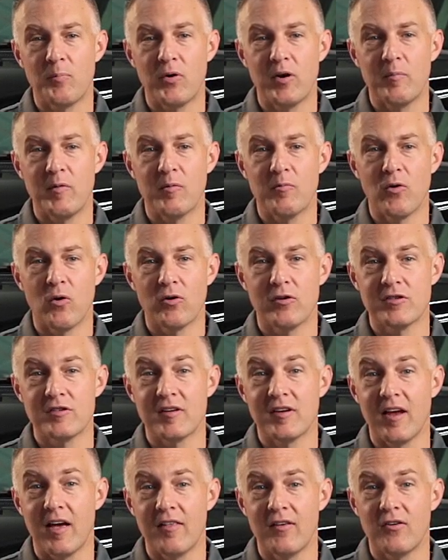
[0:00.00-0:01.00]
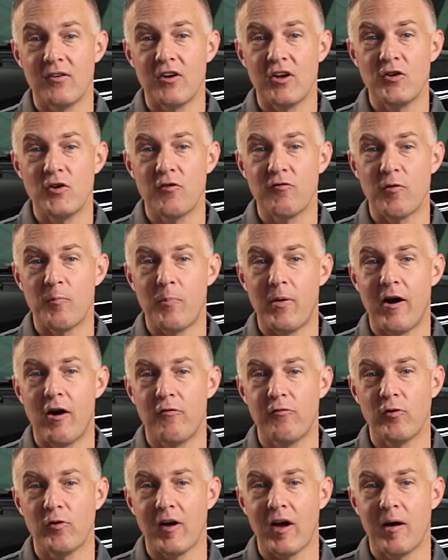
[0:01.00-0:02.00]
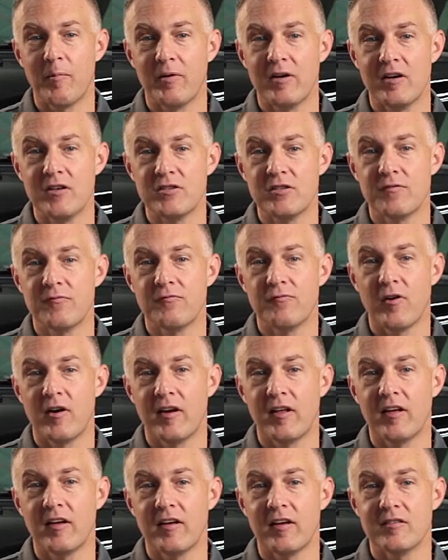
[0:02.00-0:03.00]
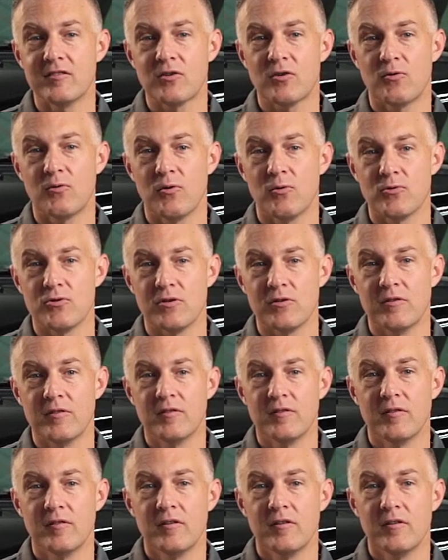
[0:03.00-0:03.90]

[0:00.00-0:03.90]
premium rotors together and you have a powerful combination fighting against corrosion.